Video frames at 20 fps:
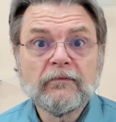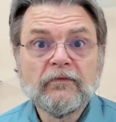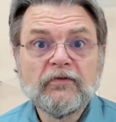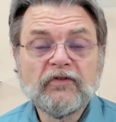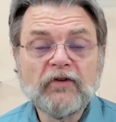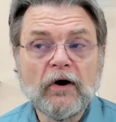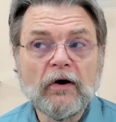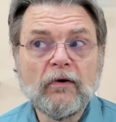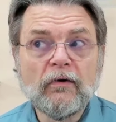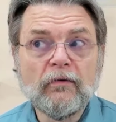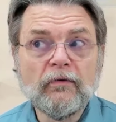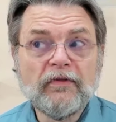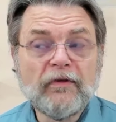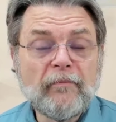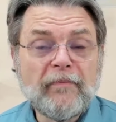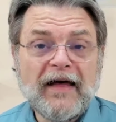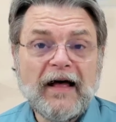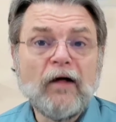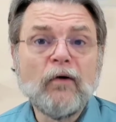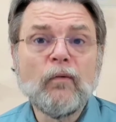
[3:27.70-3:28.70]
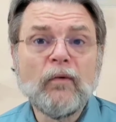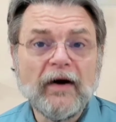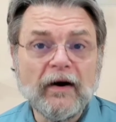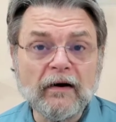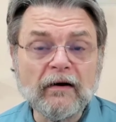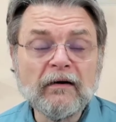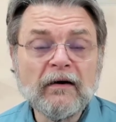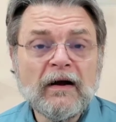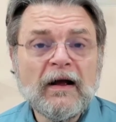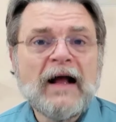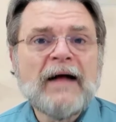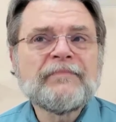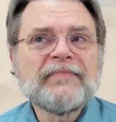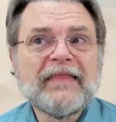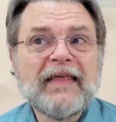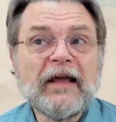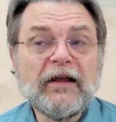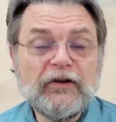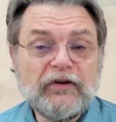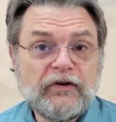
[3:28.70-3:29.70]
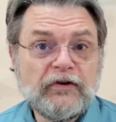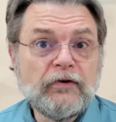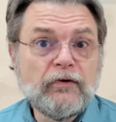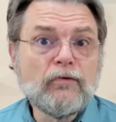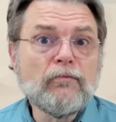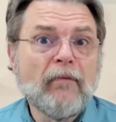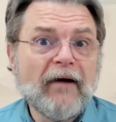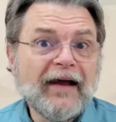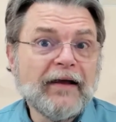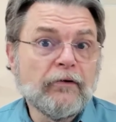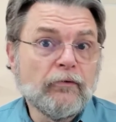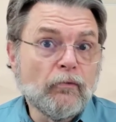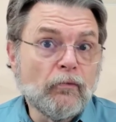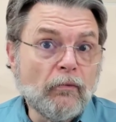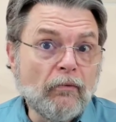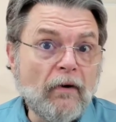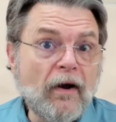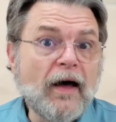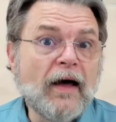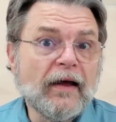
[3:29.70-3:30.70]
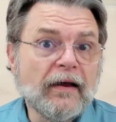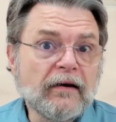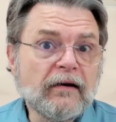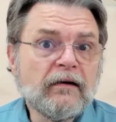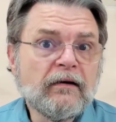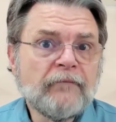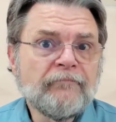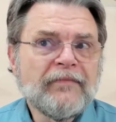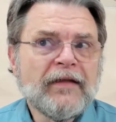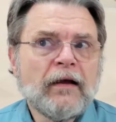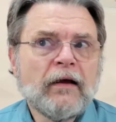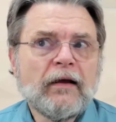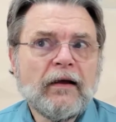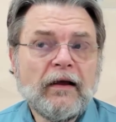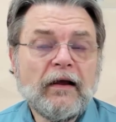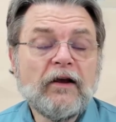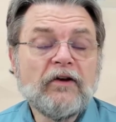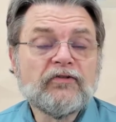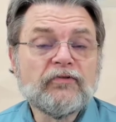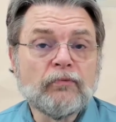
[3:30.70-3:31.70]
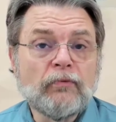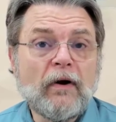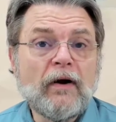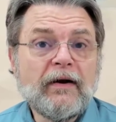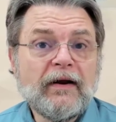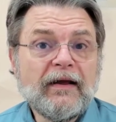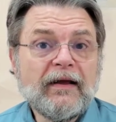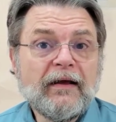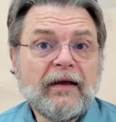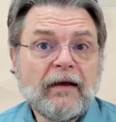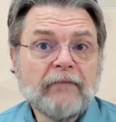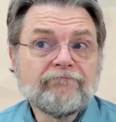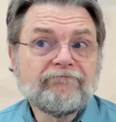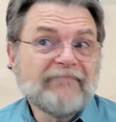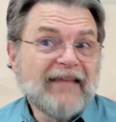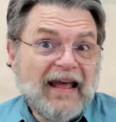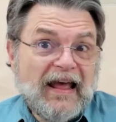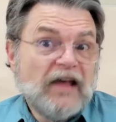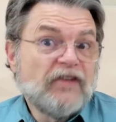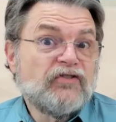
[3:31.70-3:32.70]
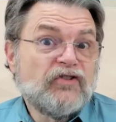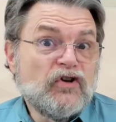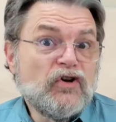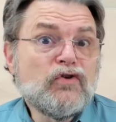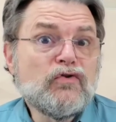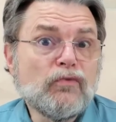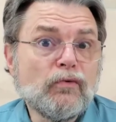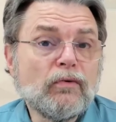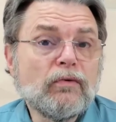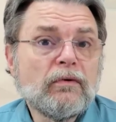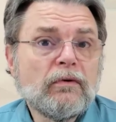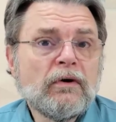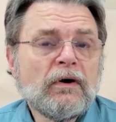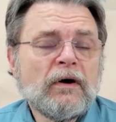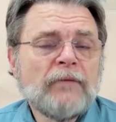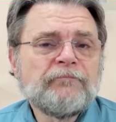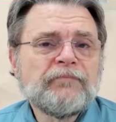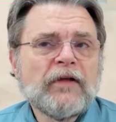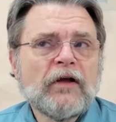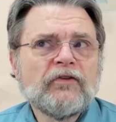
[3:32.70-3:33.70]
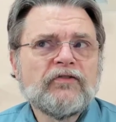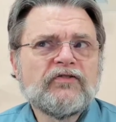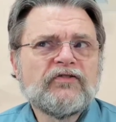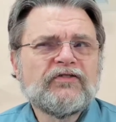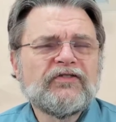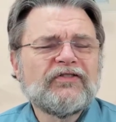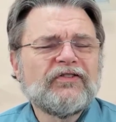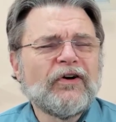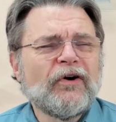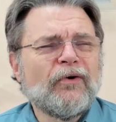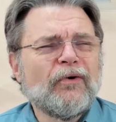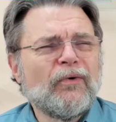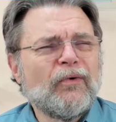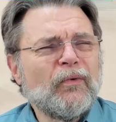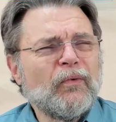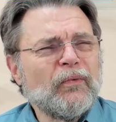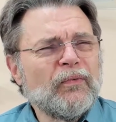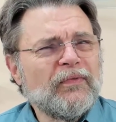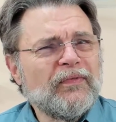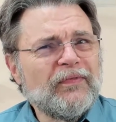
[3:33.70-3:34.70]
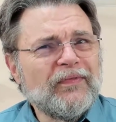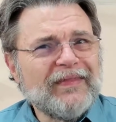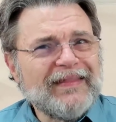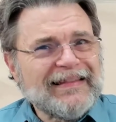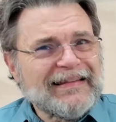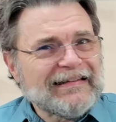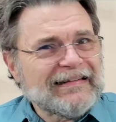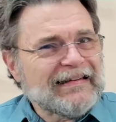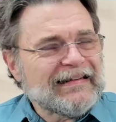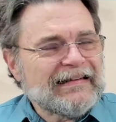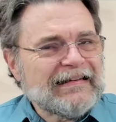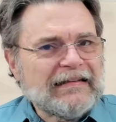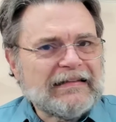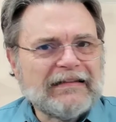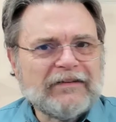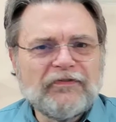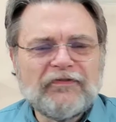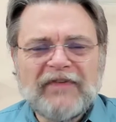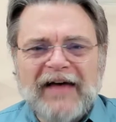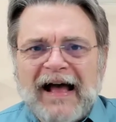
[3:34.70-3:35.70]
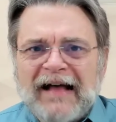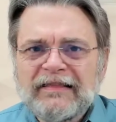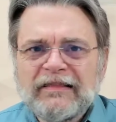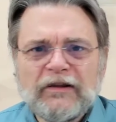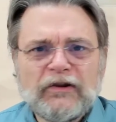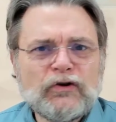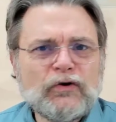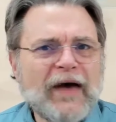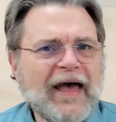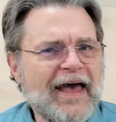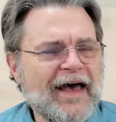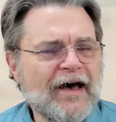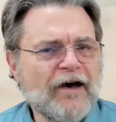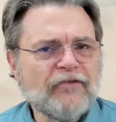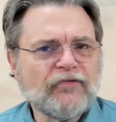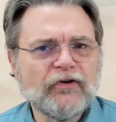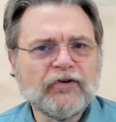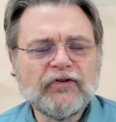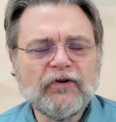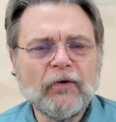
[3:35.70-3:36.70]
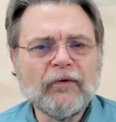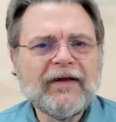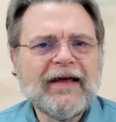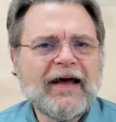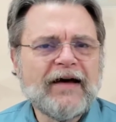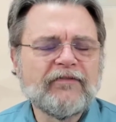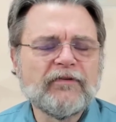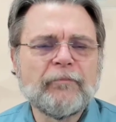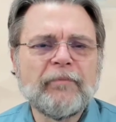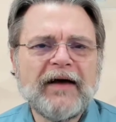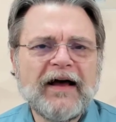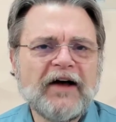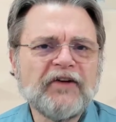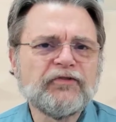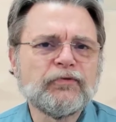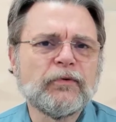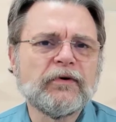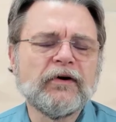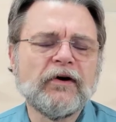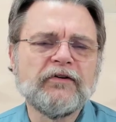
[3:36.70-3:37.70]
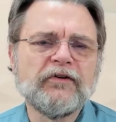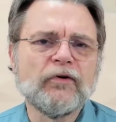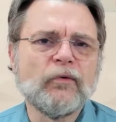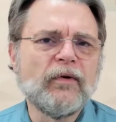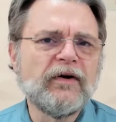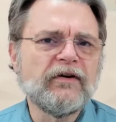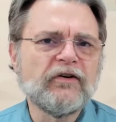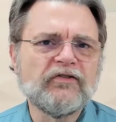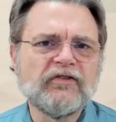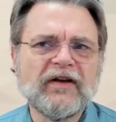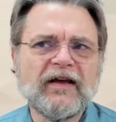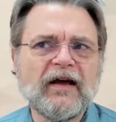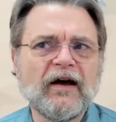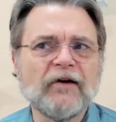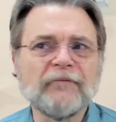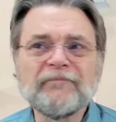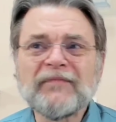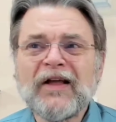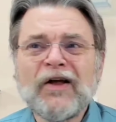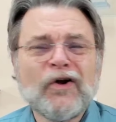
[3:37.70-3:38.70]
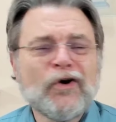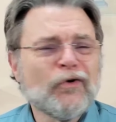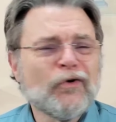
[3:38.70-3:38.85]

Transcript: So the malware that you might run is running as you. So the fact that you have or don't have a password on your Windows account